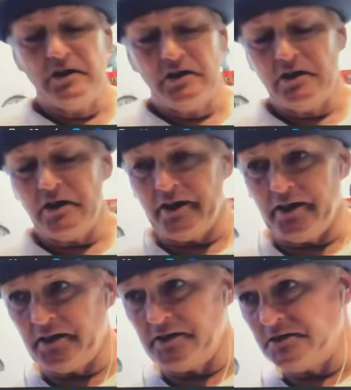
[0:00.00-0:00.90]

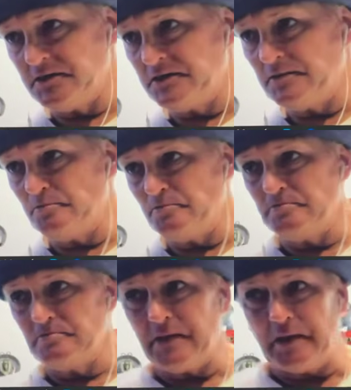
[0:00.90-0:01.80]
And
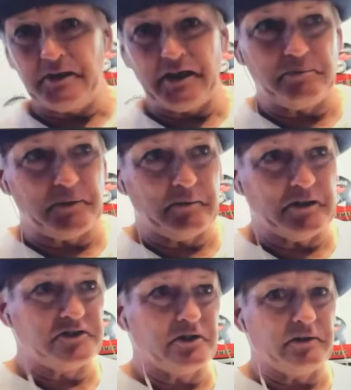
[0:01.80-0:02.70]
I mean, I pretty much
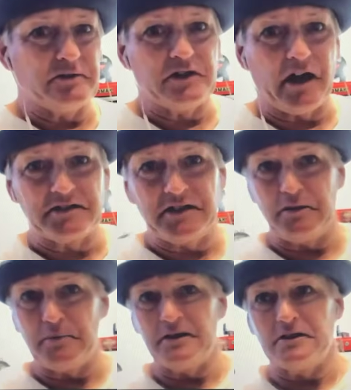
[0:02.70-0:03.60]
don't even talk to
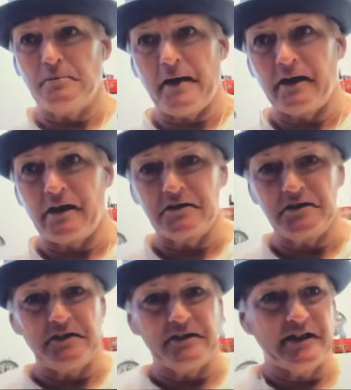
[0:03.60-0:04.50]
anybody in the paddock or
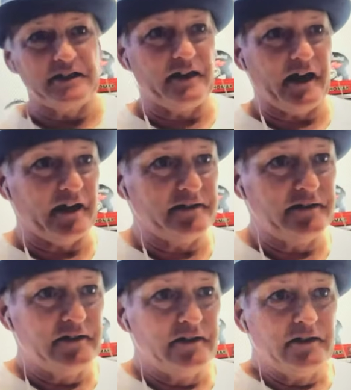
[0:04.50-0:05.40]
anything like that.
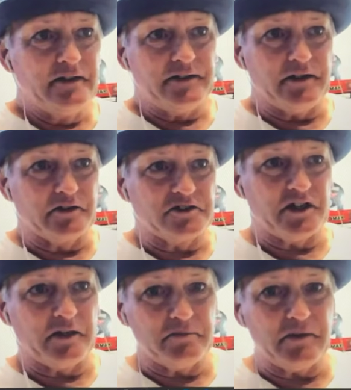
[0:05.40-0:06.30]
Yeah. Because
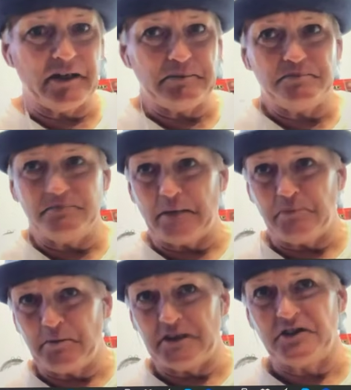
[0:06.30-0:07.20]
I
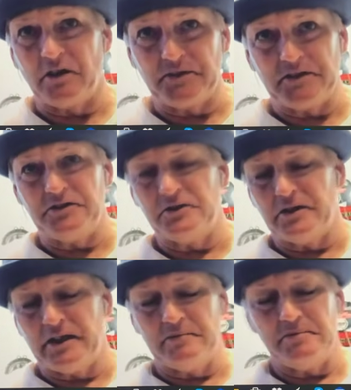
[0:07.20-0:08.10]
put myself into
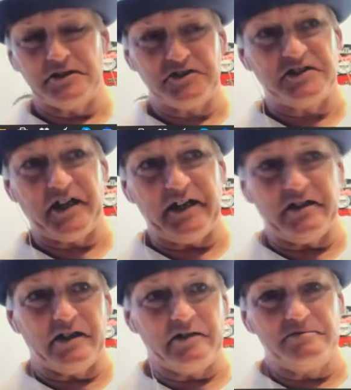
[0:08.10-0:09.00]
a state
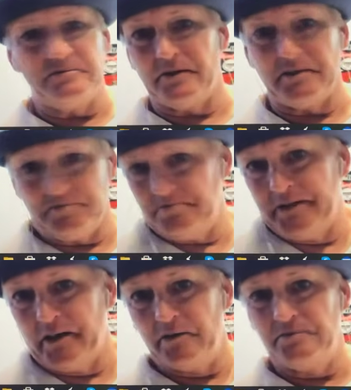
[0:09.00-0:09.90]
of
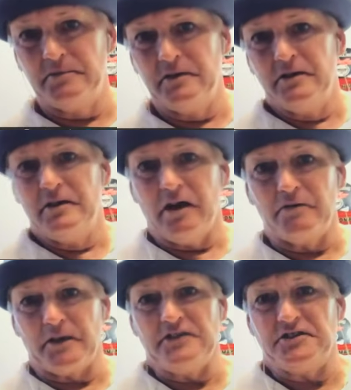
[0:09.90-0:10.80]

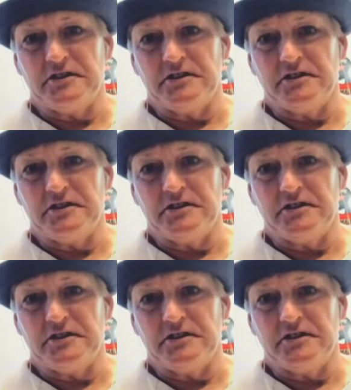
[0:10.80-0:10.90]
racing.